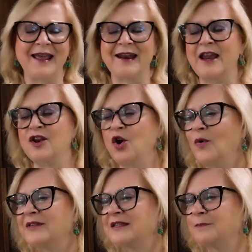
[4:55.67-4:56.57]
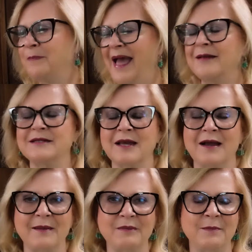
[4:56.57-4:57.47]
And I know it's bad
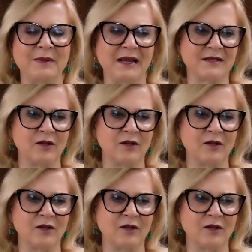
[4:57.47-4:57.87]
timing because